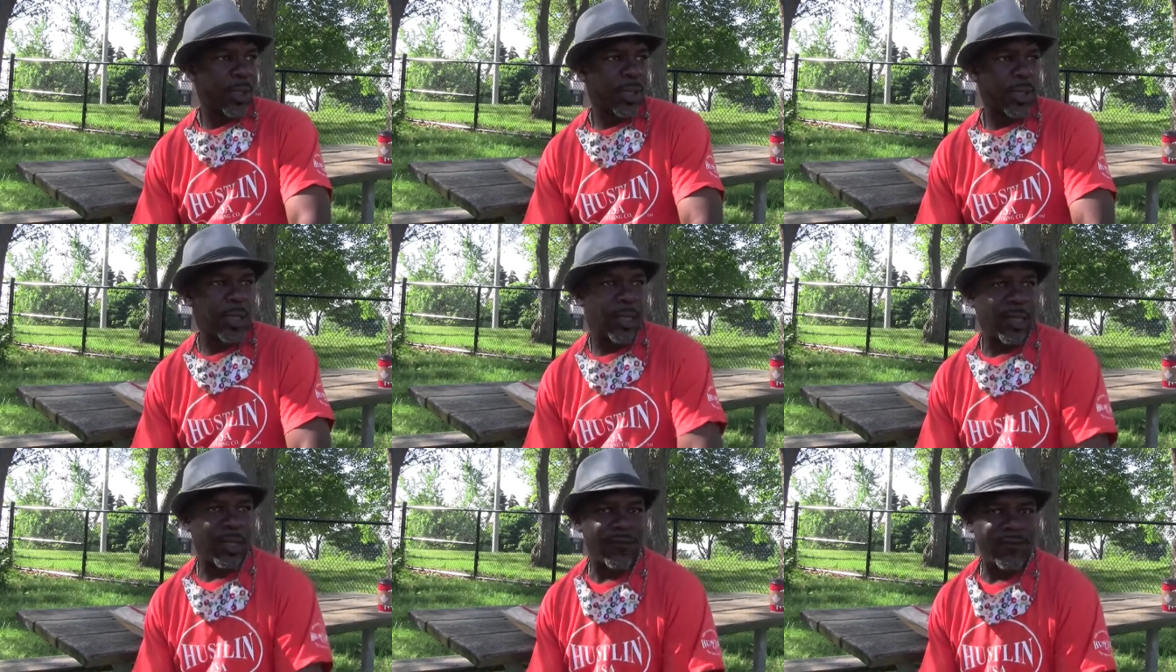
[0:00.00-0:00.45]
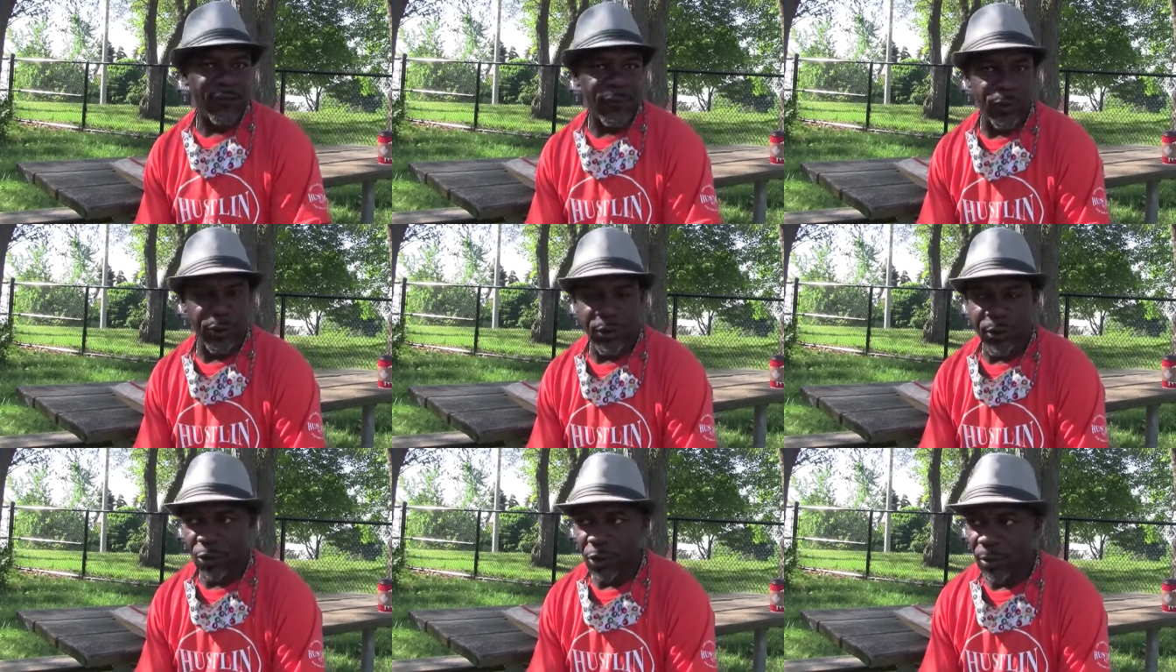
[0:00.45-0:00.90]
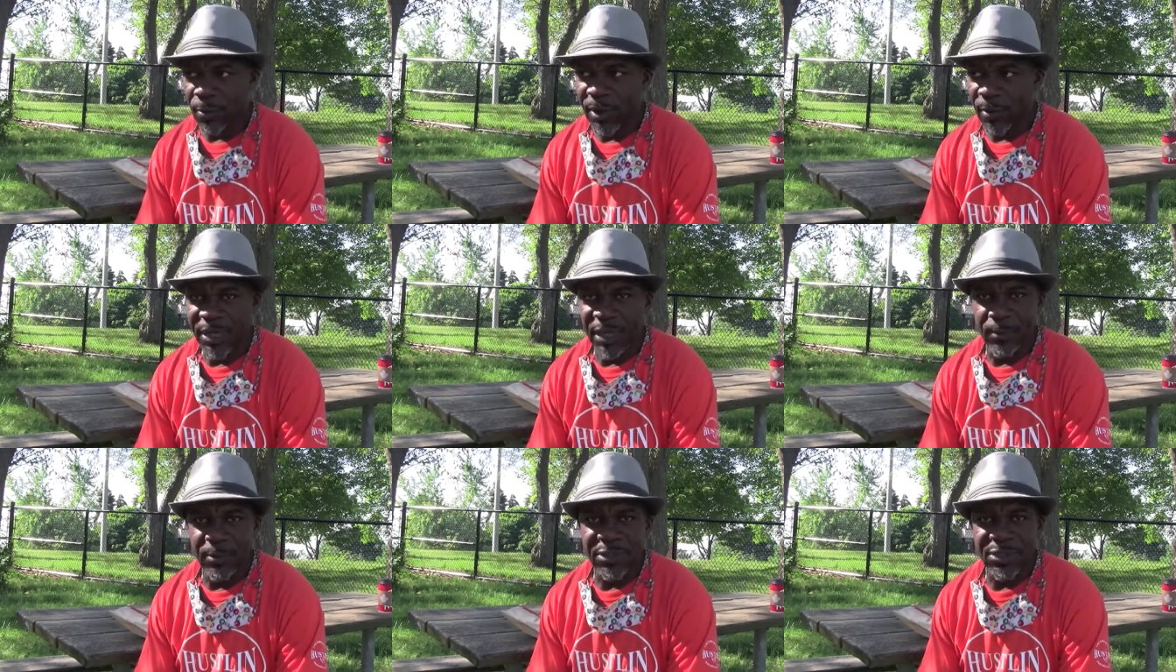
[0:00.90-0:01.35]
If you don't know, my
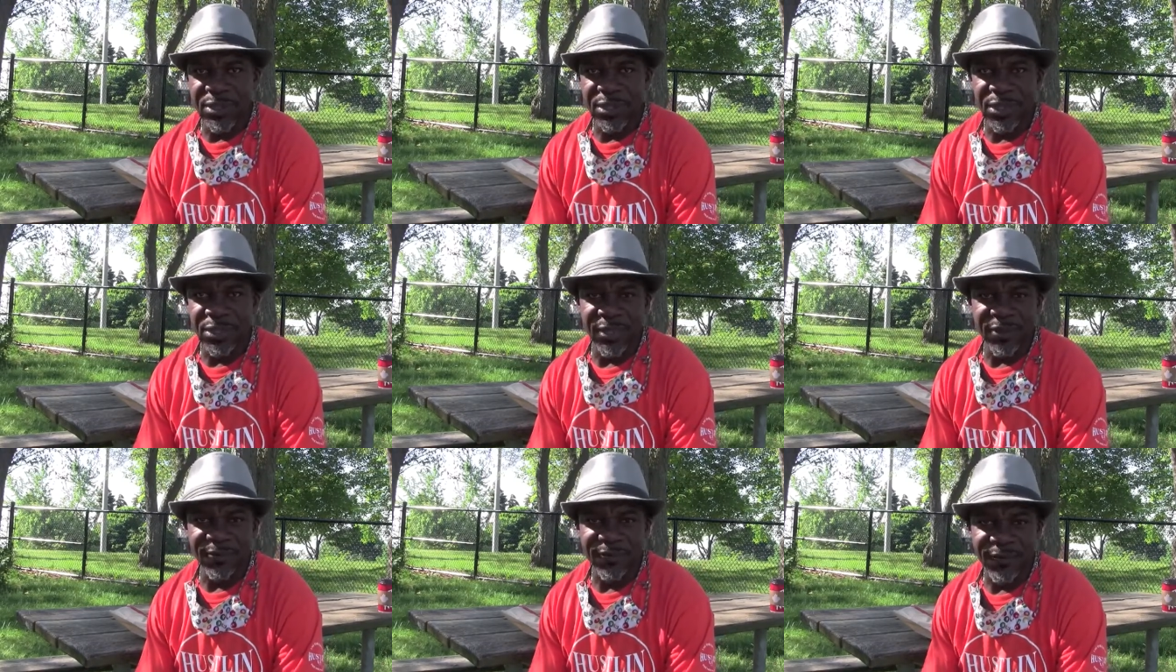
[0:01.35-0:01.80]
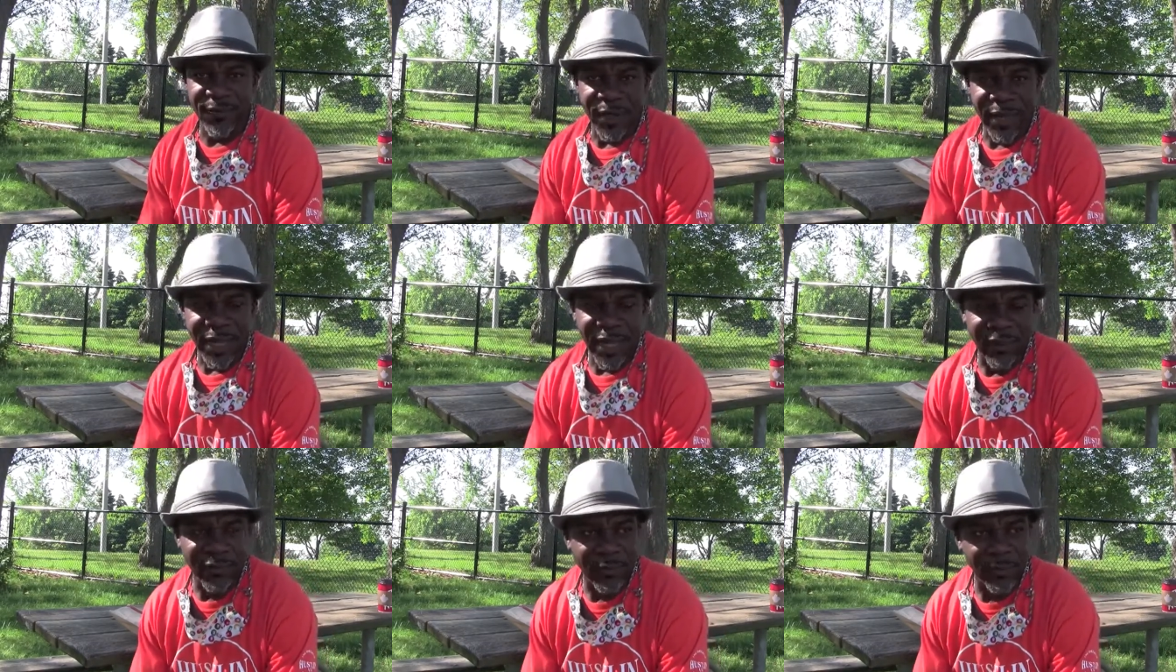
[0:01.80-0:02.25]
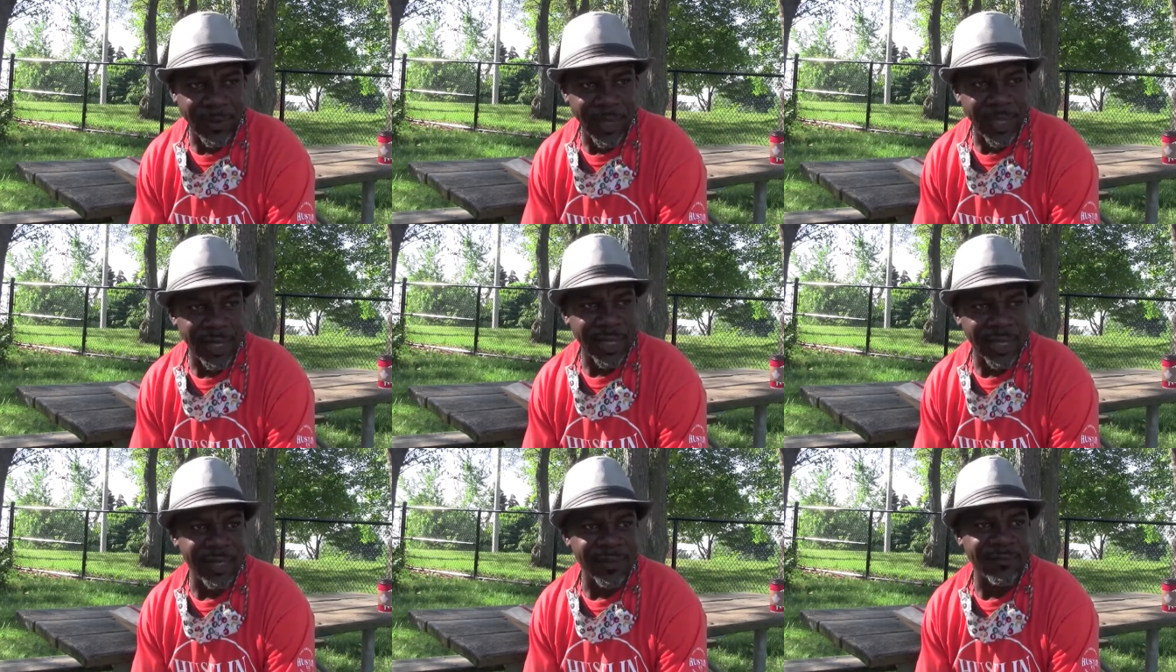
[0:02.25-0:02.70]
name is Cliff. I haven't
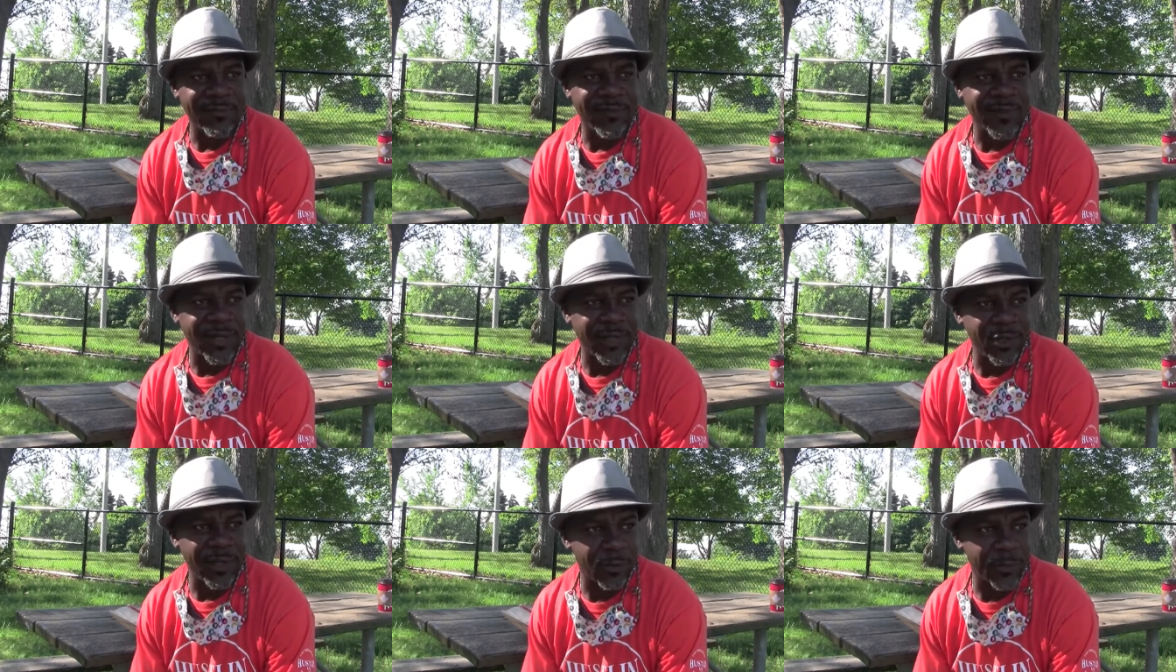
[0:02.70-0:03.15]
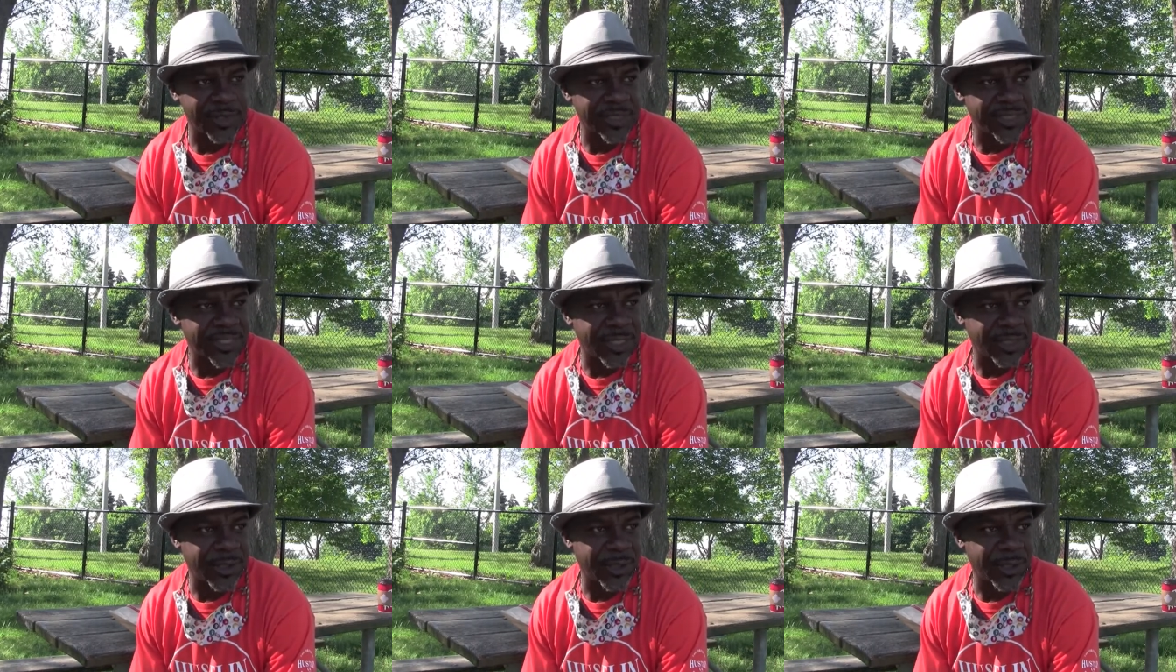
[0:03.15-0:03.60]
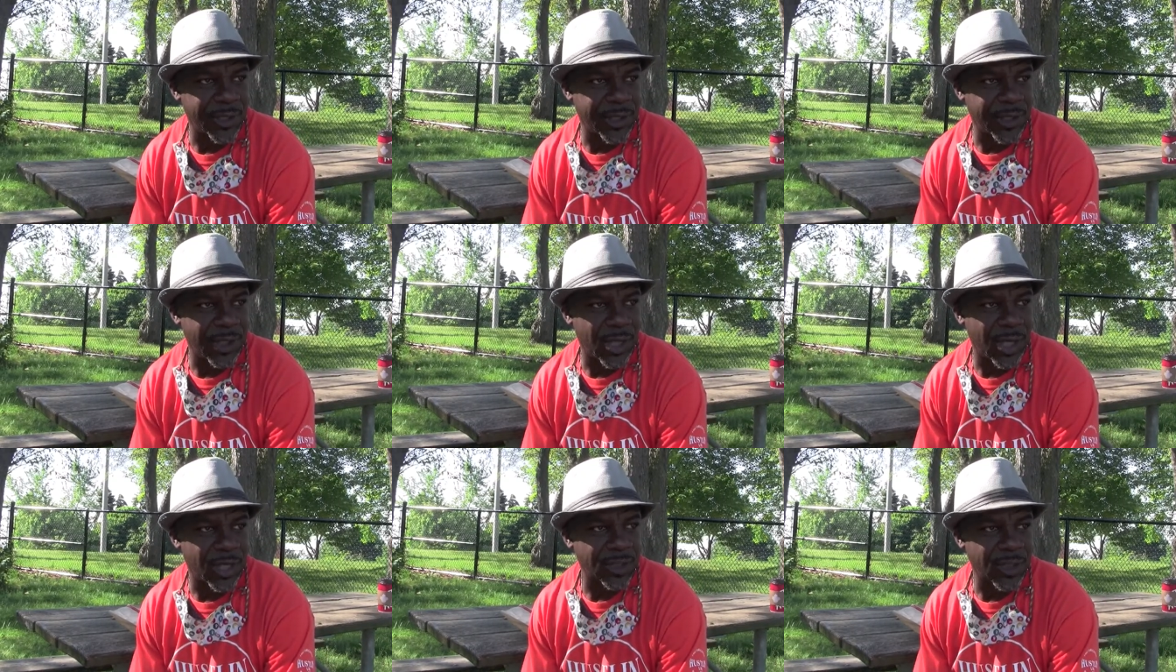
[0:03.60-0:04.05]
made any video material in a
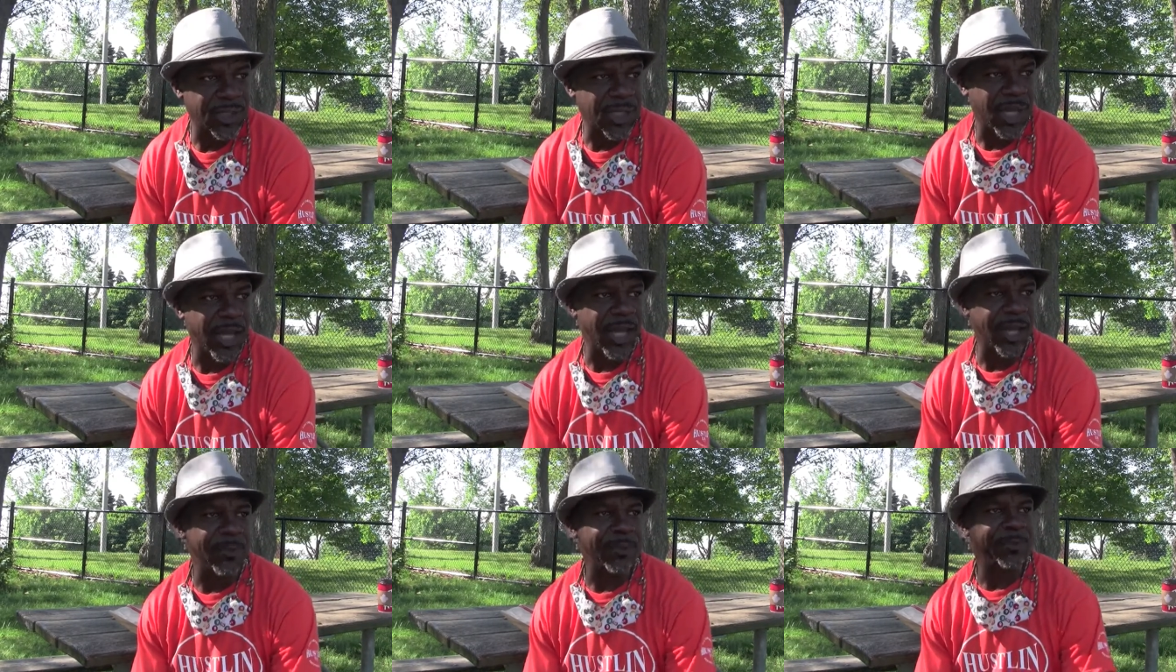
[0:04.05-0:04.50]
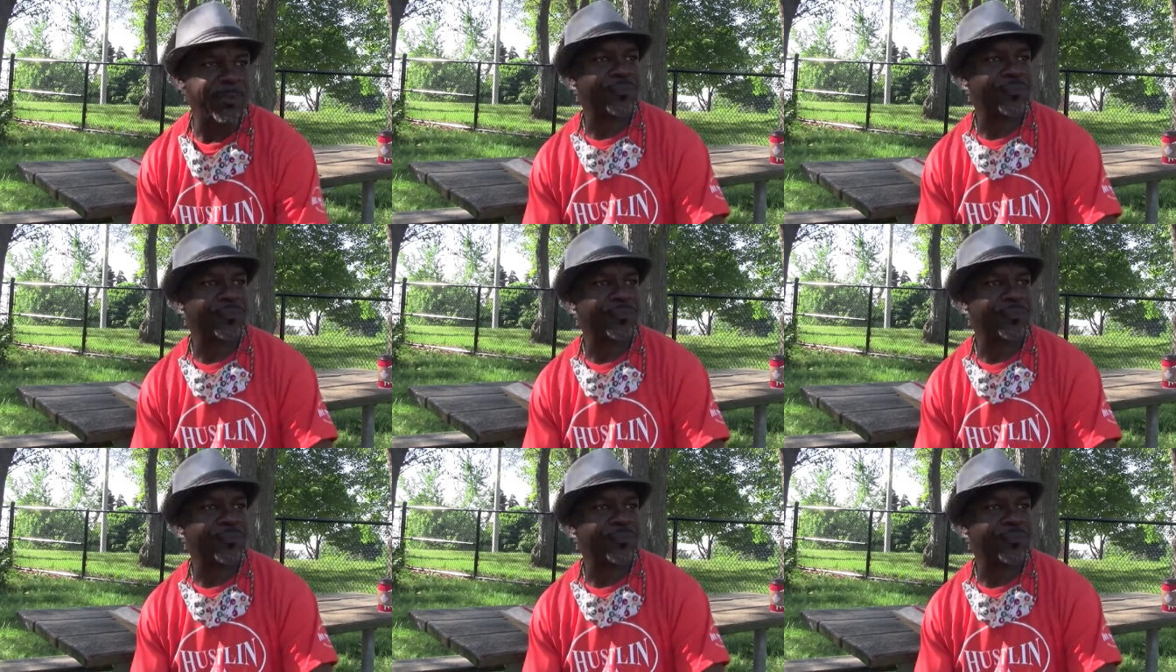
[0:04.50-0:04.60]
long time.